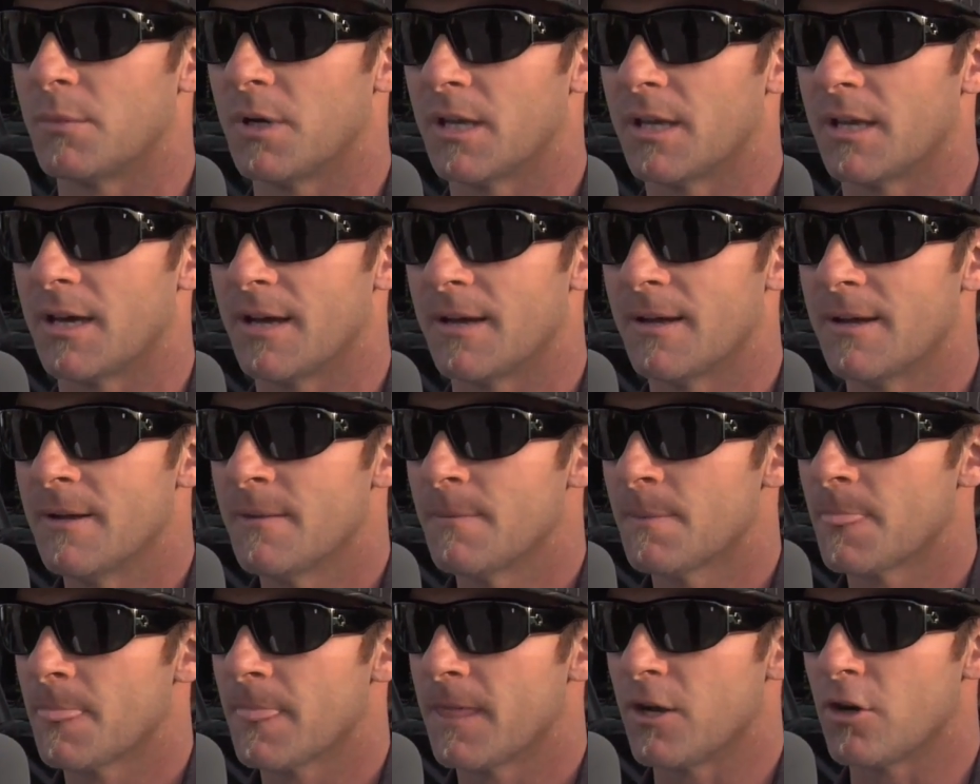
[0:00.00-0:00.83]
But uh,
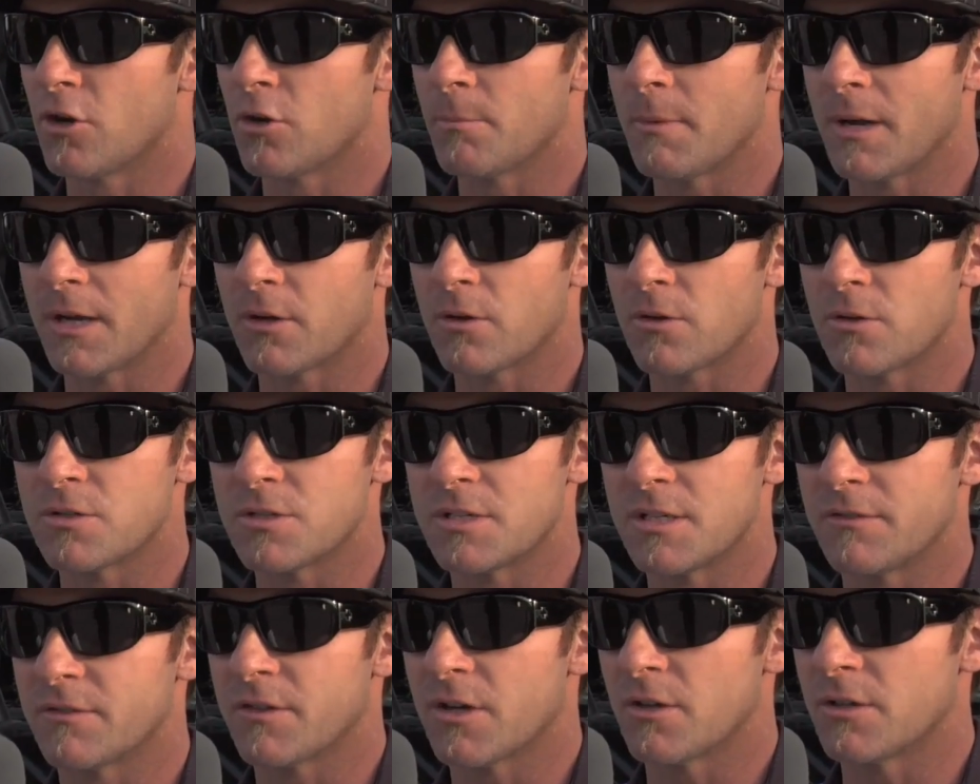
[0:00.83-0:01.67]
you know, my crew
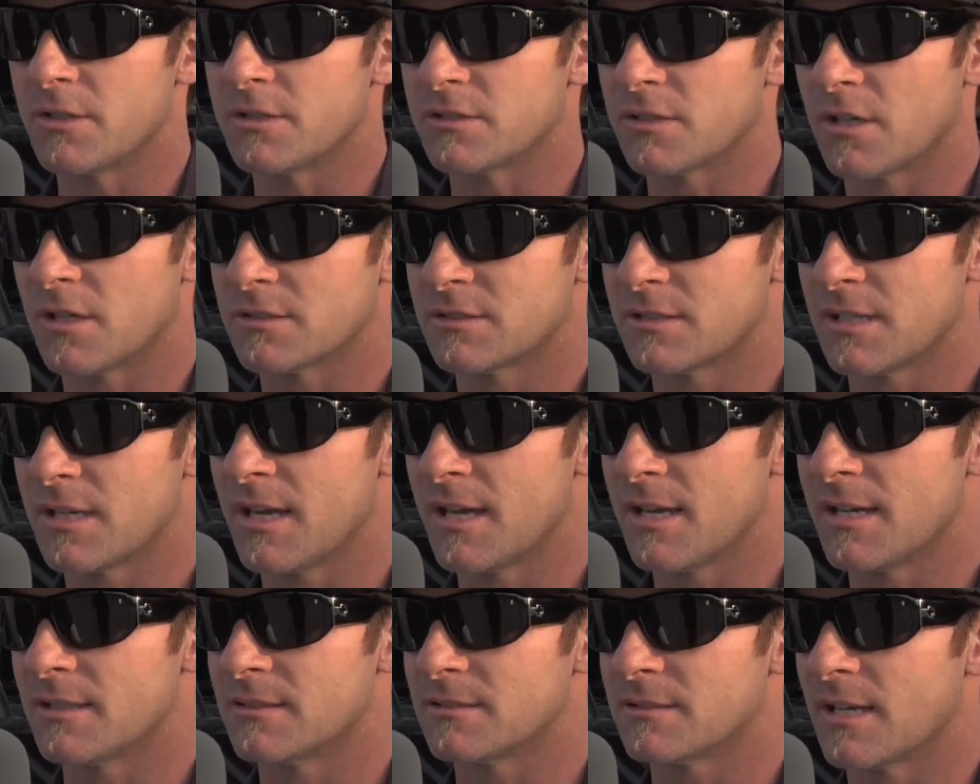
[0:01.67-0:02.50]
chief Cody
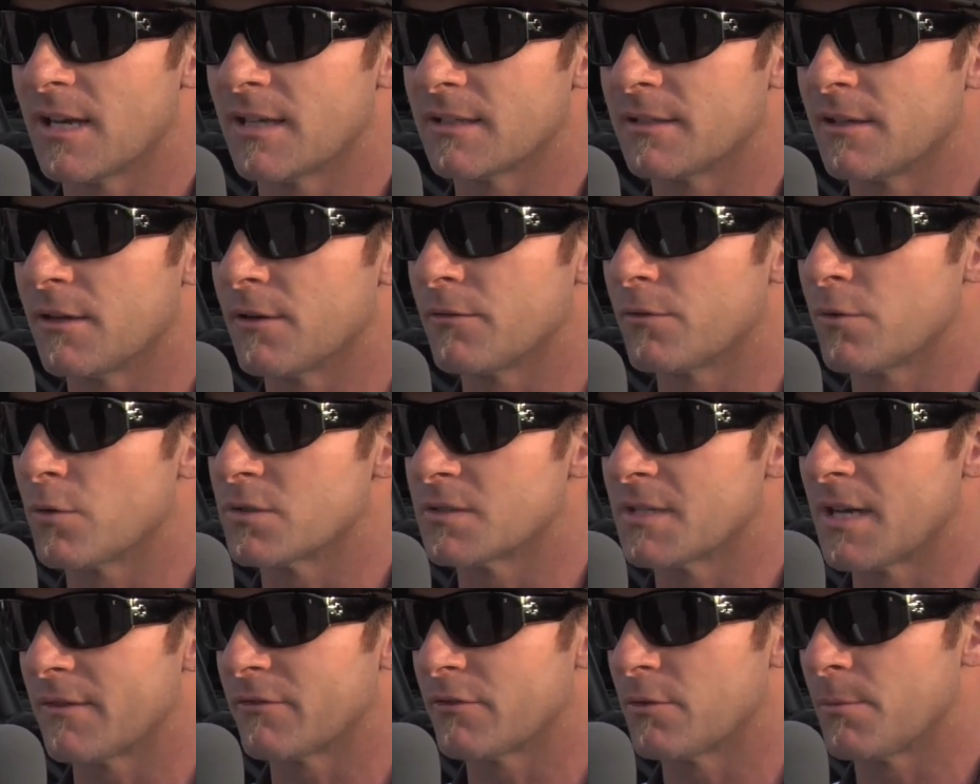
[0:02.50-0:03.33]
Saucier has got the Air
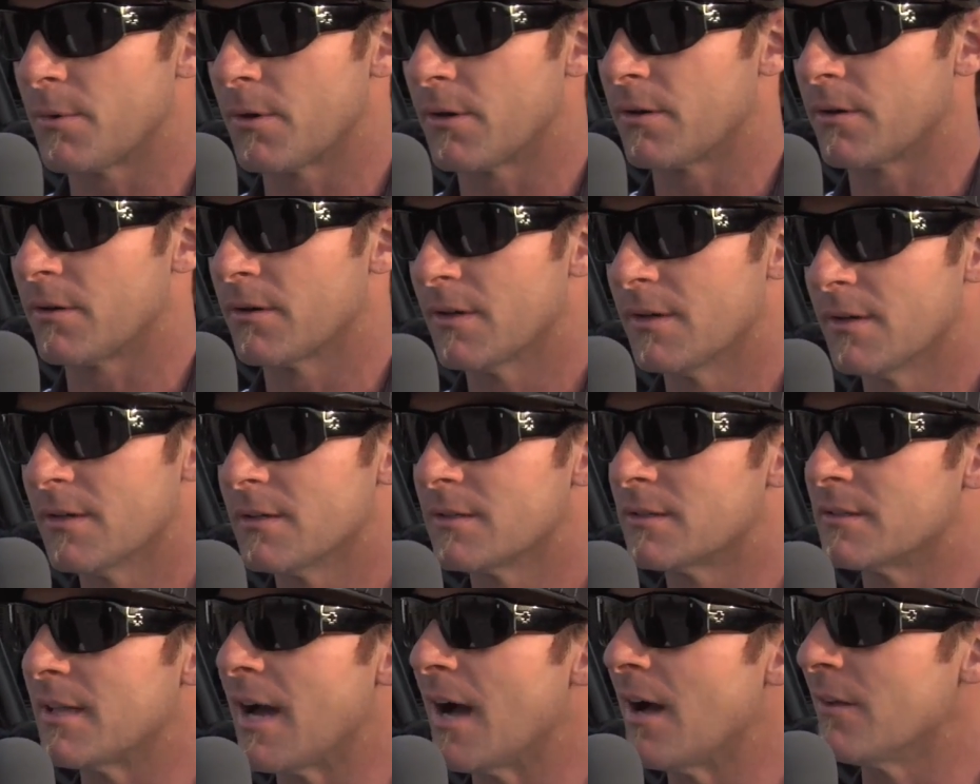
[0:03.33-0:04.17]
Force Afterburner
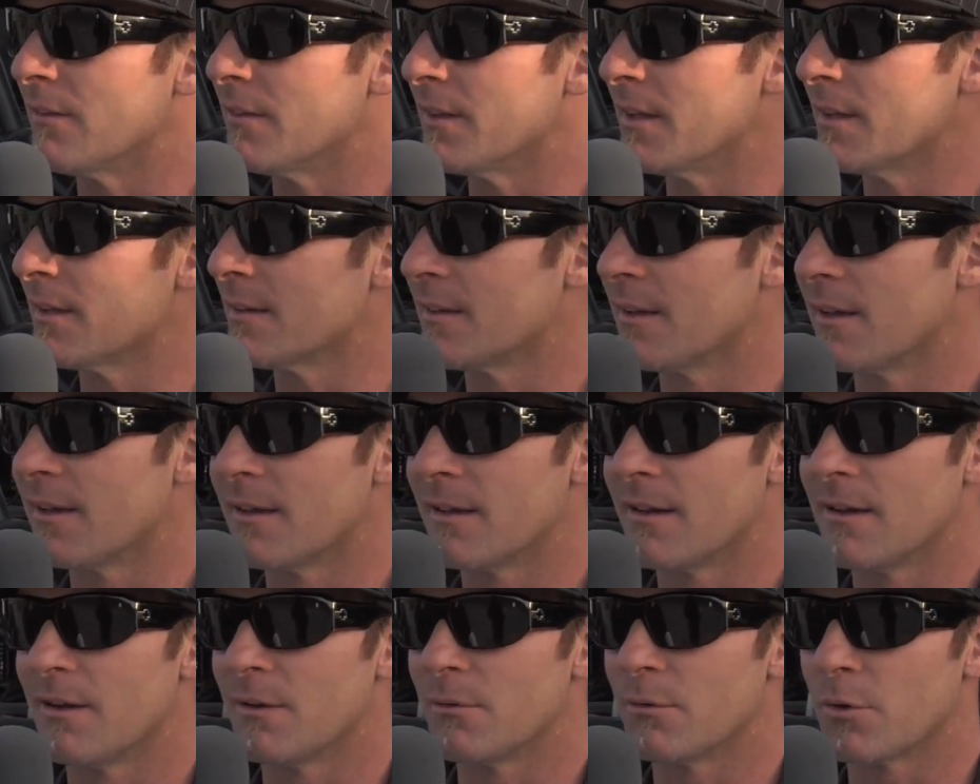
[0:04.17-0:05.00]
dialed in,
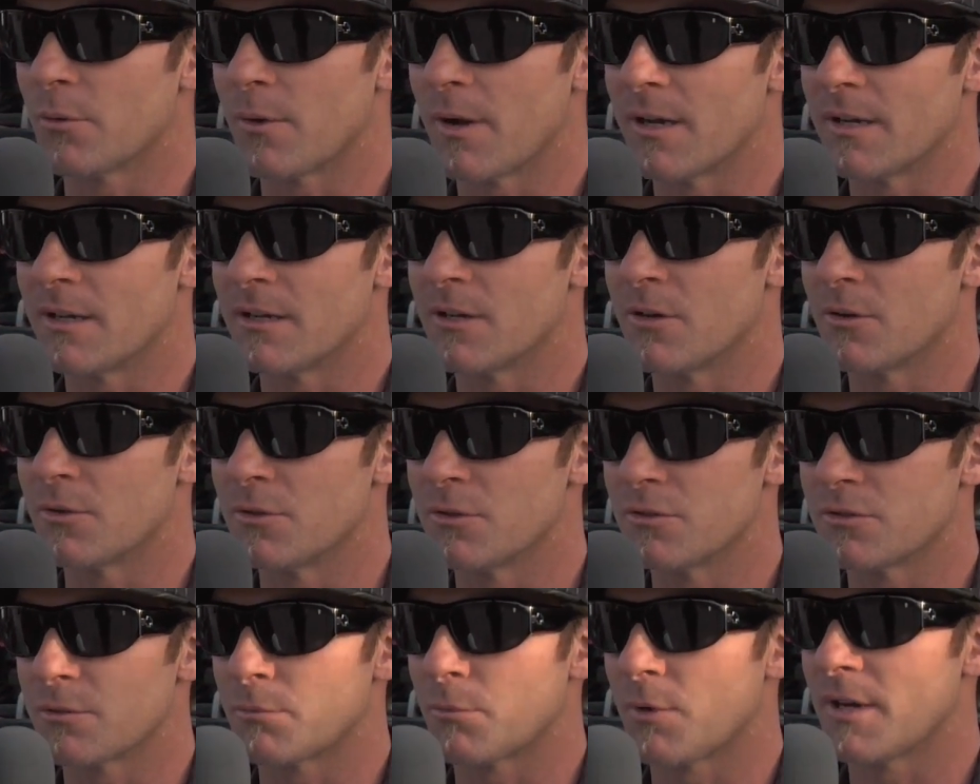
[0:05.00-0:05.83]
and uh, we're ready to go
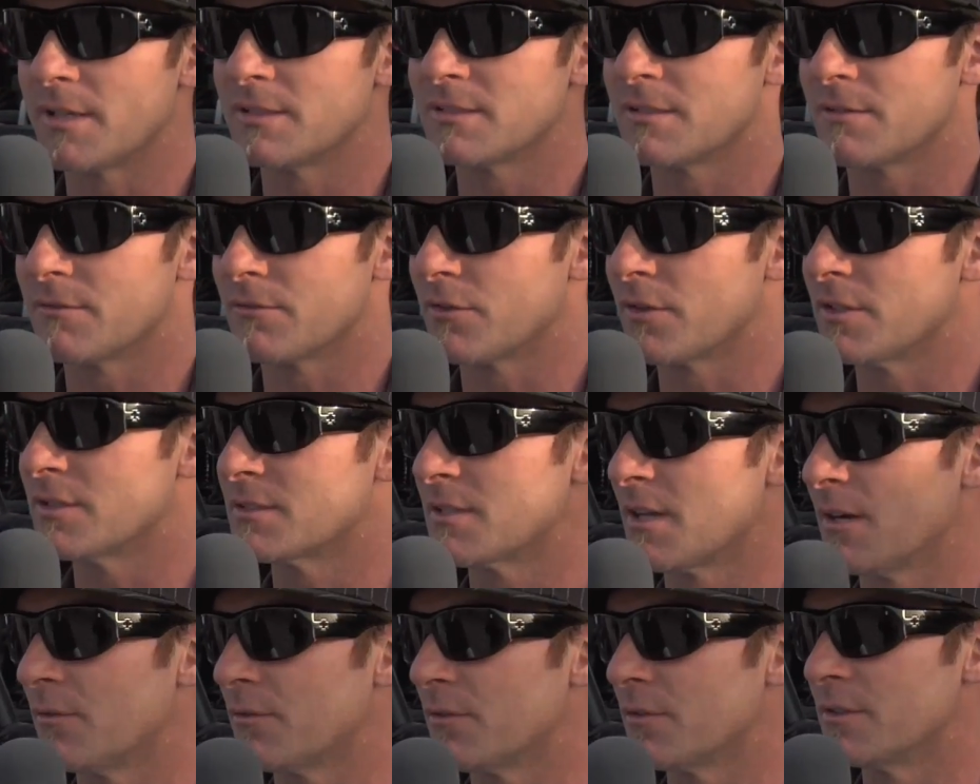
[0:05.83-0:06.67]
do some racing and
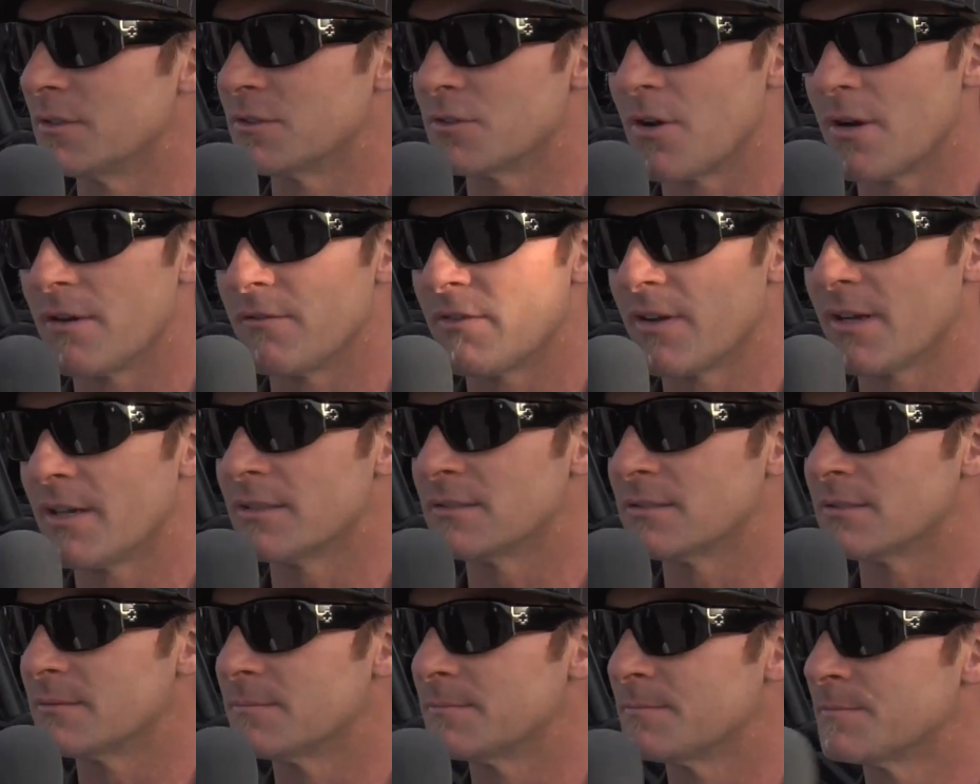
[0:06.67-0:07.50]
freestyle for these great
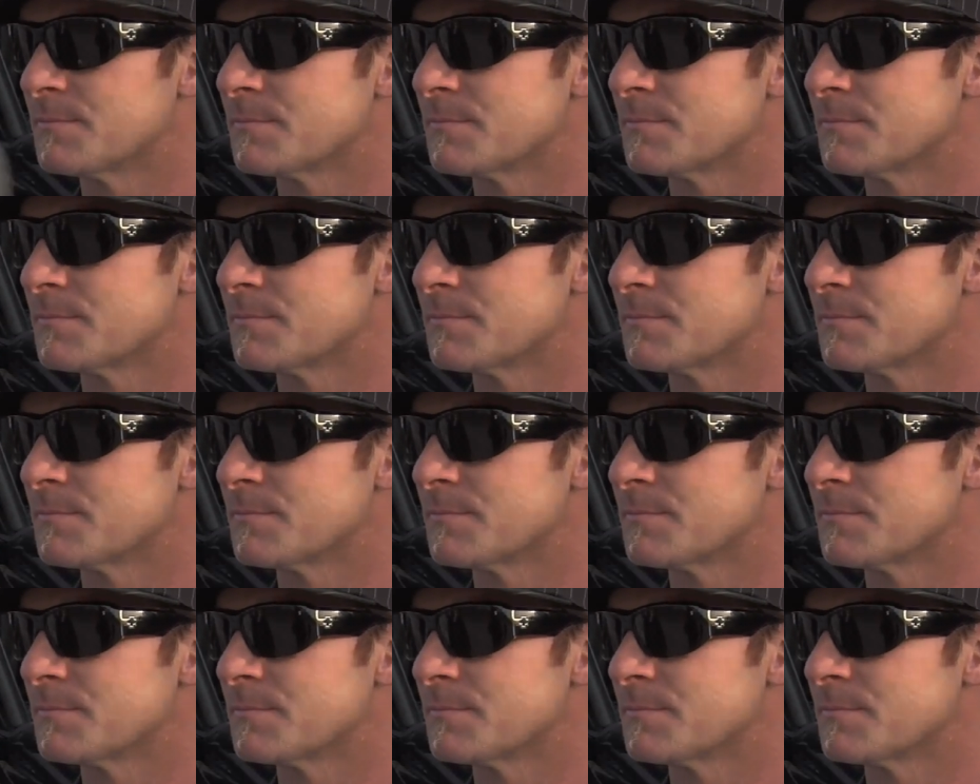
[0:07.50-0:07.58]
fans.